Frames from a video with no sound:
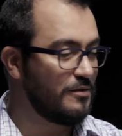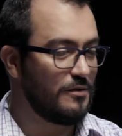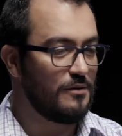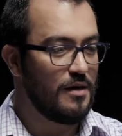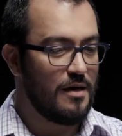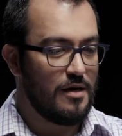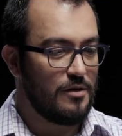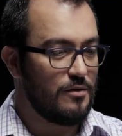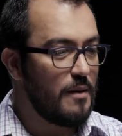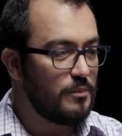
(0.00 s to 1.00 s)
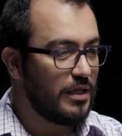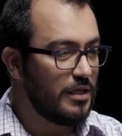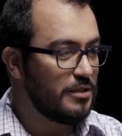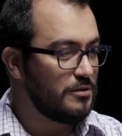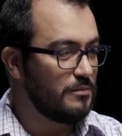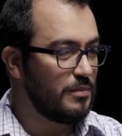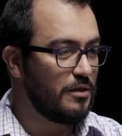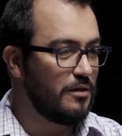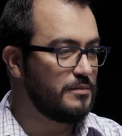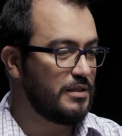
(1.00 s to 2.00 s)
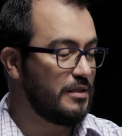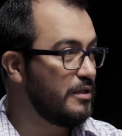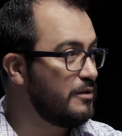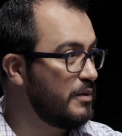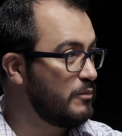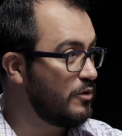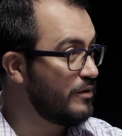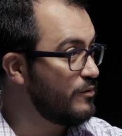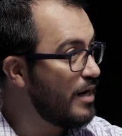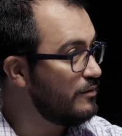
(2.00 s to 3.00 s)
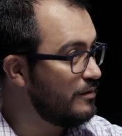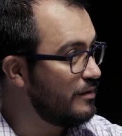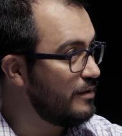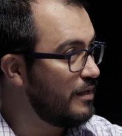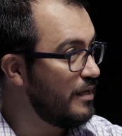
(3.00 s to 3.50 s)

So your application becomes a little bit more granular,